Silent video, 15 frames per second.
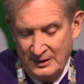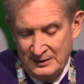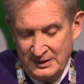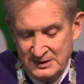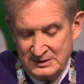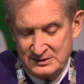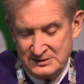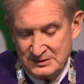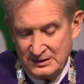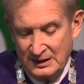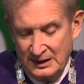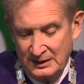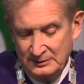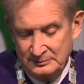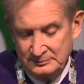this
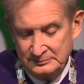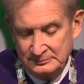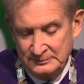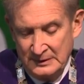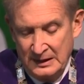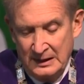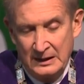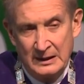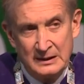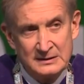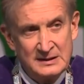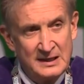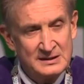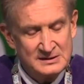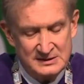
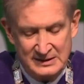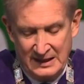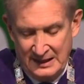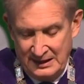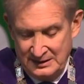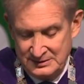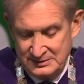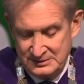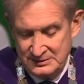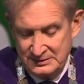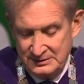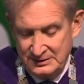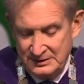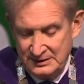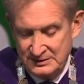tent stands
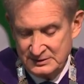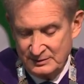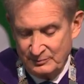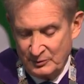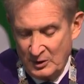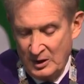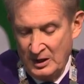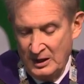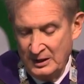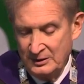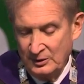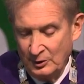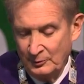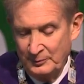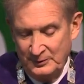is a broad
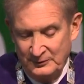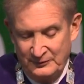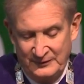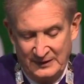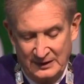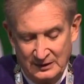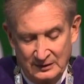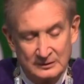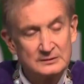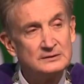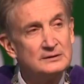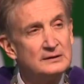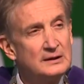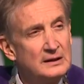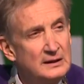open field
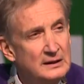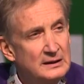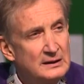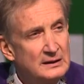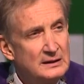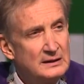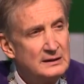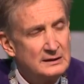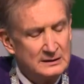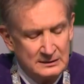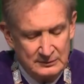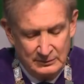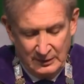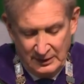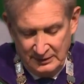
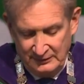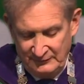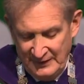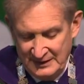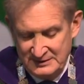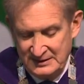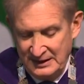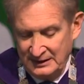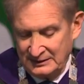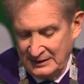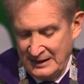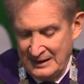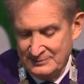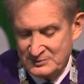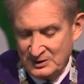where the vet tech
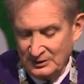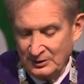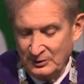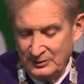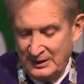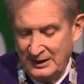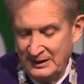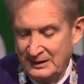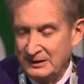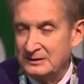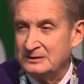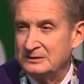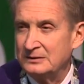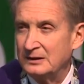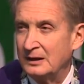labs are
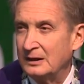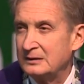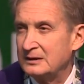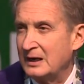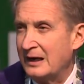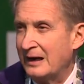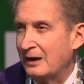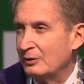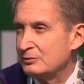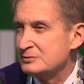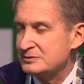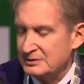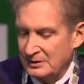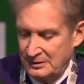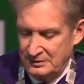located.
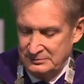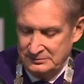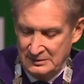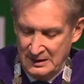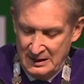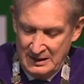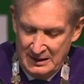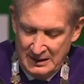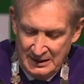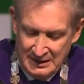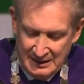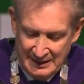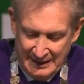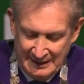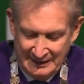Cows are
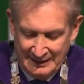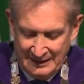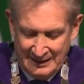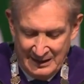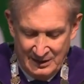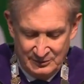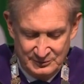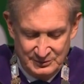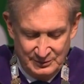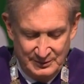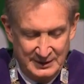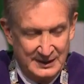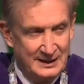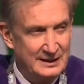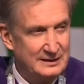hanging out
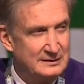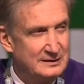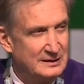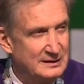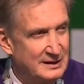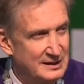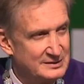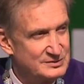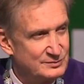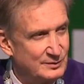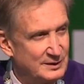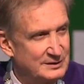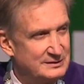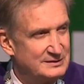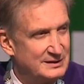doing, I guess,
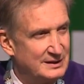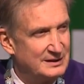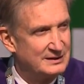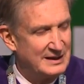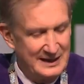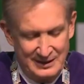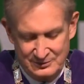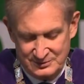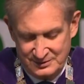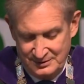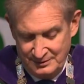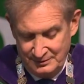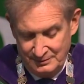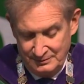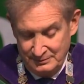what cows
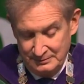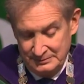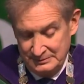do.